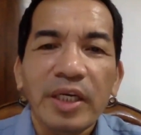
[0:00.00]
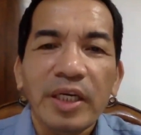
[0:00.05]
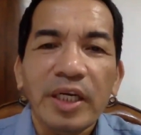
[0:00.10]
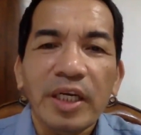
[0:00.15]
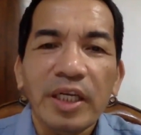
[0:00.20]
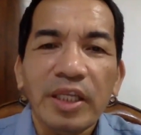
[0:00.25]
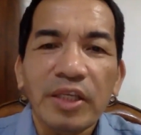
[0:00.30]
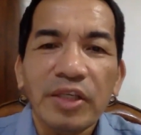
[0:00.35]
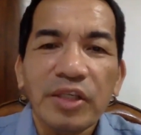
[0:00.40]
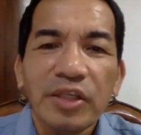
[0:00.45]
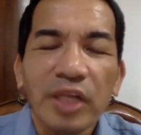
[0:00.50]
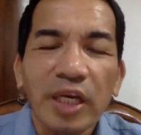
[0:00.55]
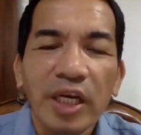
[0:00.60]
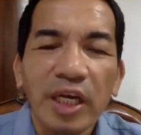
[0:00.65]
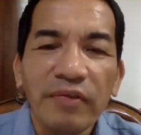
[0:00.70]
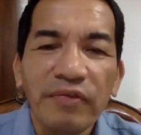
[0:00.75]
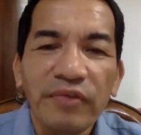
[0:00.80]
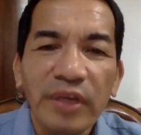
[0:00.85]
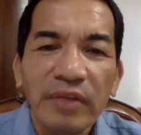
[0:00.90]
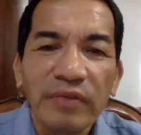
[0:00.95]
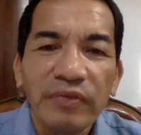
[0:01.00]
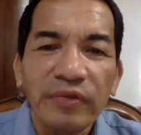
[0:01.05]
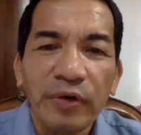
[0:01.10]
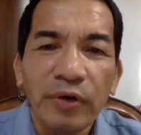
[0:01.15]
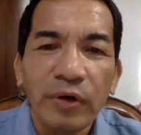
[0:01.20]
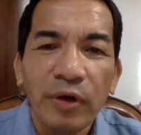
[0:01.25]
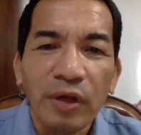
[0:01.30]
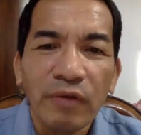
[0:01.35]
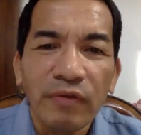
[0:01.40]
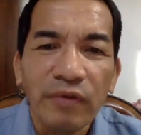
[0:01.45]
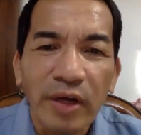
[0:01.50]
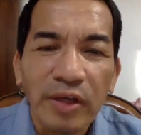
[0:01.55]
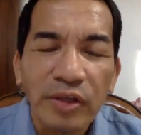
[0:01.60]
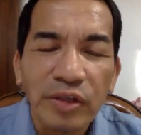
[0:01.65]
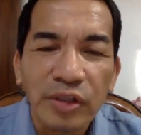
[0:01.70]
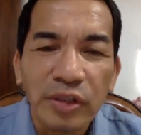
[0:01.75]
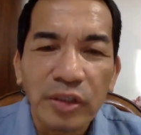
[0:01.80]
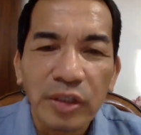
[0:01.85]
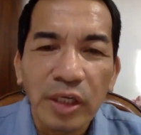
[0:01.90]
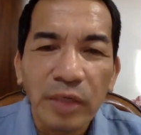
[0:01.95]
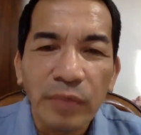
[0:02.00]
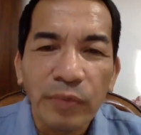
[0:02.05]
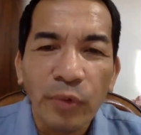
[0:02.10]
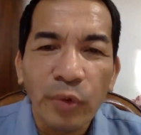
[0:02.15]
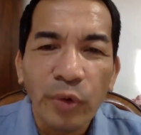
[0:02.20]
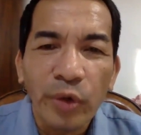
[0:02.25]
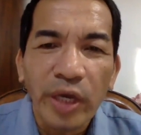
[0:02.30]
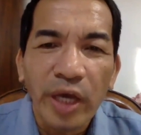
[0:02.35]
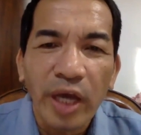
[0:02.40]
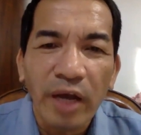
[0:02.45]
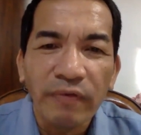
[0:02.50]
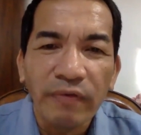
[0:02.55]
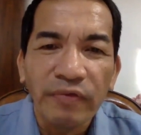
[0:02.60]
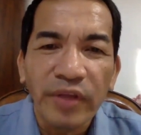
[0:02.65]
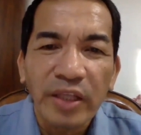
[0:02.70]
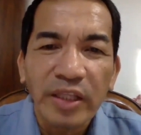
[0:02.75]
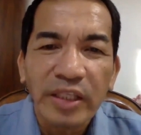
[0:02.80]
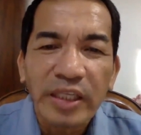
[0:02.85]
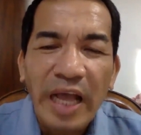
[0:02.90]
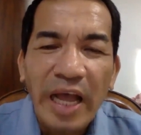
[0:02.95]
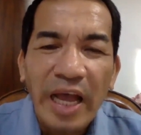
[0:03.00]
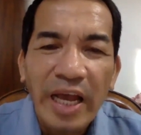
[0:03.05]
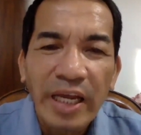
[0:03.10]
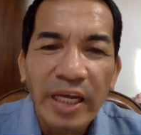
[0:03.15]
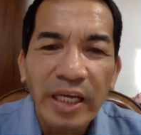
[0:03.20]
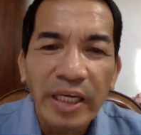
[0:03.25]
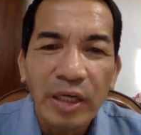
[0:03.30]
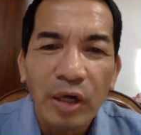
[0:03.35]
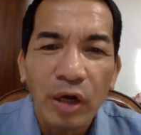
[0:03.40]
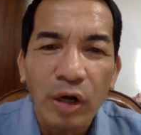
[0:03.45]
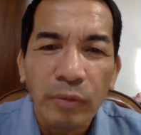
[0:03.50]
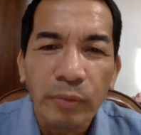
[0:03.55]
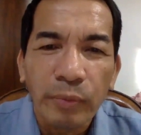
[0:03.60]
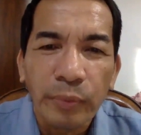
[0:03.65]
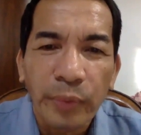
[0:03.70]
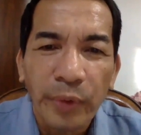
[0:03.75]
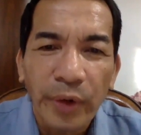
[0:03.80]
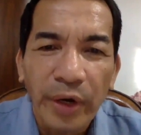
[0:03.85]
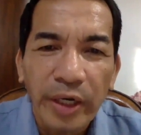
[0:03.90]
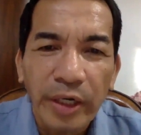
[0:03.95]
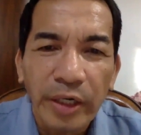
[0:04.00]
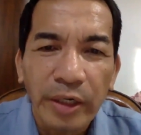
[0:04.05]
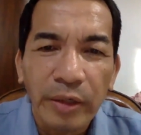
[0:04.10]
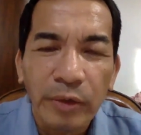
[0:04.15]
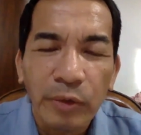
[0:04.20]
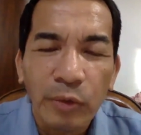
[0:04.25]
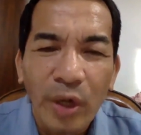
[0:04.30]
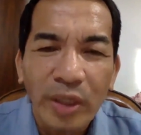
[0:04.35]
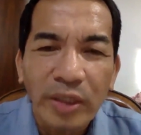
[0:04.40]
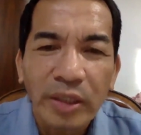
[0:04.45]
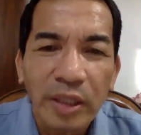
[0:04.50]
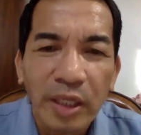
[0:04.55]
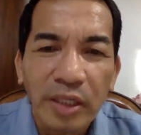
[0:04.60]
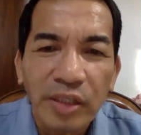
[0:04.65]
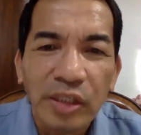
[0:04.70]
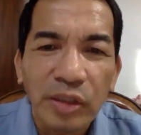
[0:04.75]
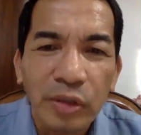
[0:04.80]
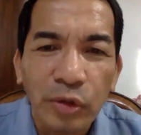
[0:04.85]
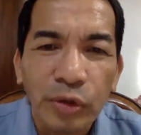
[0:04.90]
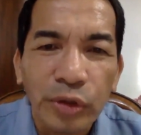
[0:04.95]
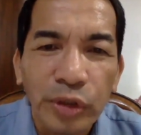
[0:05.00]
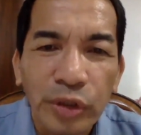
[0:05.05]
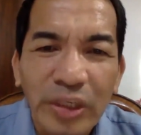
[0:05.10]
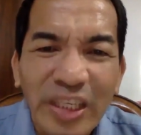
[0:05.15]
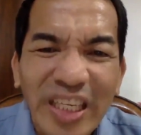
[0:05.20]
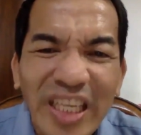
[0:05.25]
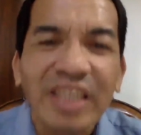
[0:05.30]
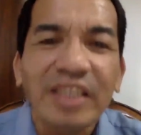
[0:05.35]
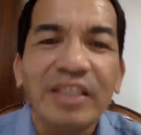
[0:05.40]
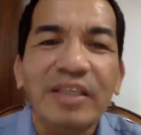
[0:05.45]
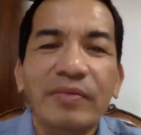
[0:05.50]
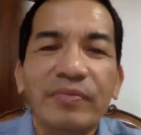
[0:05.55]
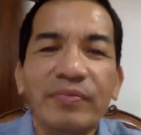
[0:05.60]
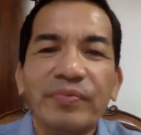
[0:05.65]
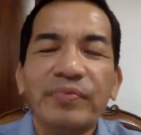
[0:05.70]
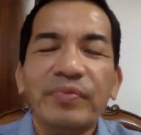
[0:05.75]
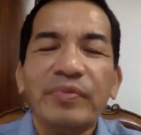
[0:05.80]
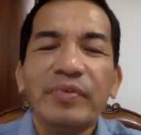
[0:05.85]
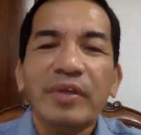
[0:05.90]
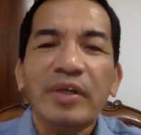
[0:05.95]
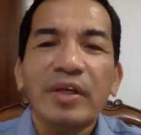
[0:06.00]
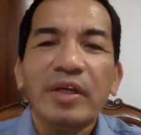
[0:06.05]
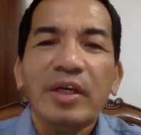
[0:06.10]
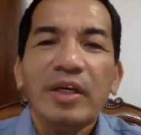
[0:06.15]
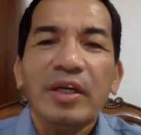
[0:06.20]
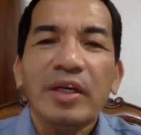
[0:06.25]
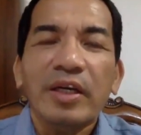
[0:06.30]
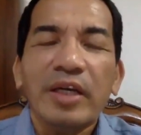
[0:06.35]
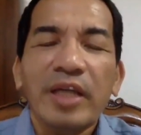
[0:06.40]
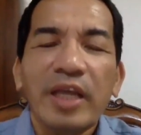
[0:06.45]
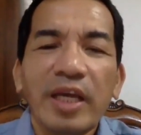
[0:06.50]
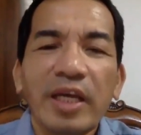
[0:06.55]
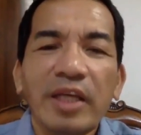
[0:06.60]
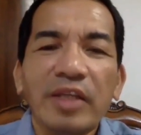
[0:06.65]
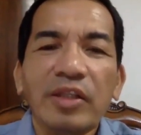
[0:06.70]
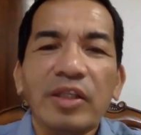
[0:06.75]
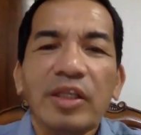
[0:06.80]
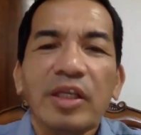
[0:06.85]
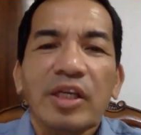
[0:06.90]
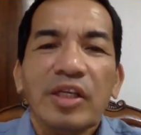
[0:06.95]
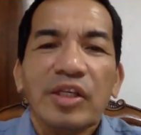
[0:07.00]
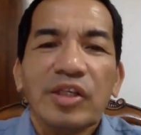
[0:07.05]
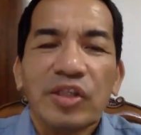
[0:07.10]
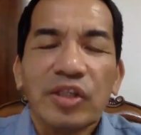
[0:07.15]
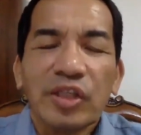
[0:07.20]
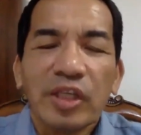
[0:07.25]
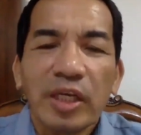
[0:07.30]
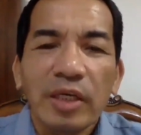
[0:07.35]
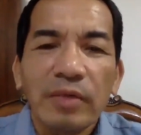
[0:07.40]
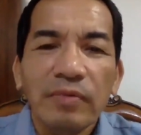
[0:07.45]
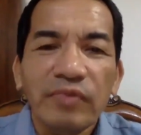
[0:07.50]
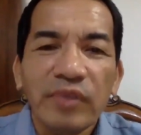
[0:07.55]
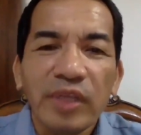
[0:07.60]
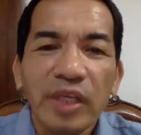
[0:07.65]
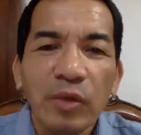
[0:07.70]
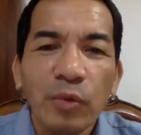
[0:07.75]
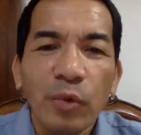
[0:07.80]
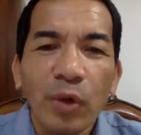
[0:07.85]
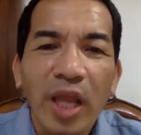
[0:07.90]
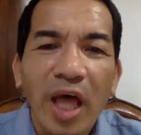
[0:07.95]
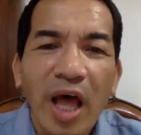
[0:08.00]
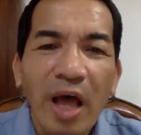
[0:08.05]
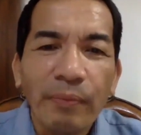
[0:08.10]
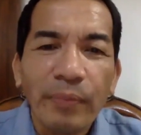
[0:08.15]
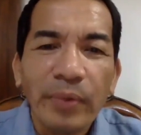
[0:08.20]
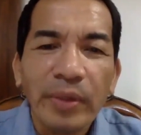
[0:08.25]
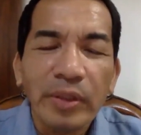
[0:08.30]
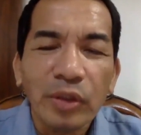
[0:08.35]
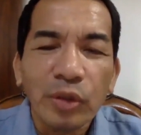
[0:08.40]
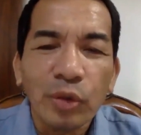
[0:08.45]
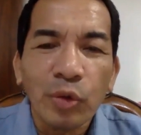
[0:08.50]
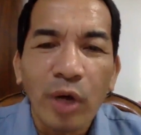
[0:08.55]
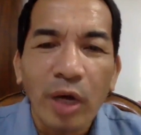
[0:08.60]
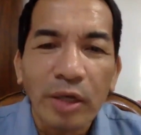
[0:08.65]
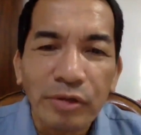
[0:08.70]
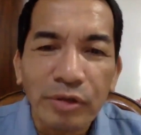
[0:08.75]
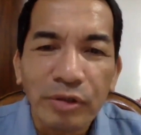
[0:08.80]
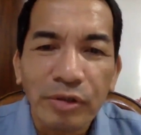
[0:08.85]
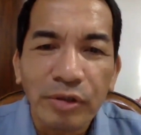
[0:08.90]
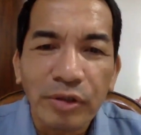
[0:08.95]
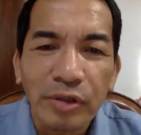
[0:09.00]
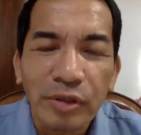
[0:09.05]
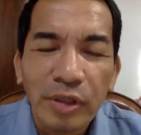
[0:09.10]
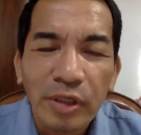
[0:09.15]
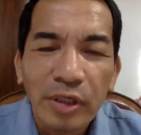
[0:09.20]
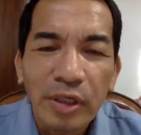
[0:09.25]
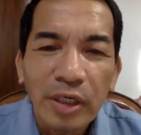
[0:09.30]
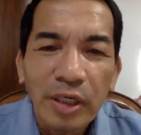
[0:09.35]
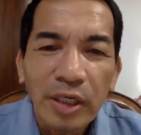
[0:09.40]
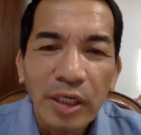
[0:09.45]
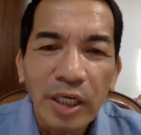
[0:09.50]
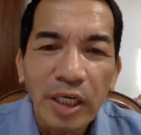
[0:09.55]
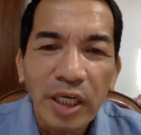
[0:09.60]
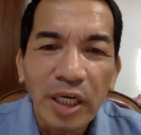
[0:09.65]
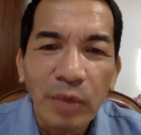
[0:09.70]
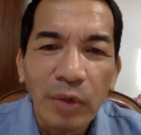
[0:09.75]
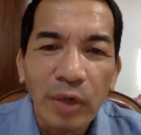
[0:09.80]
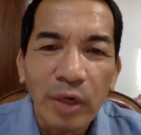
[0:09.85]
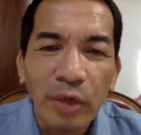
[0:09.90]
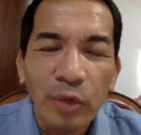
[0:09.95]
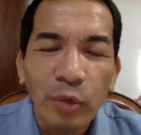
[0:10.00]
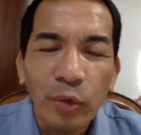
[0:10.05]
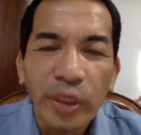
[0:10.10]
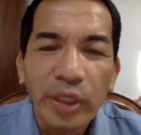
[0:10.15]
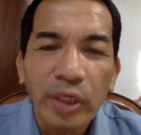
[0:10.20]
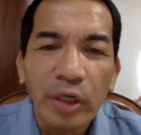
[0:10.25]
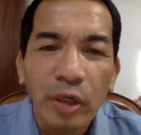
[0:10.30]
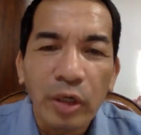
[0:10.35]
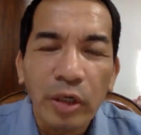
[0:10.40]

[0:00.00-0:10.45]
It is relevant for all of us. If we have that kind of prayer, what the centurion did, then same thing will happen to us in our week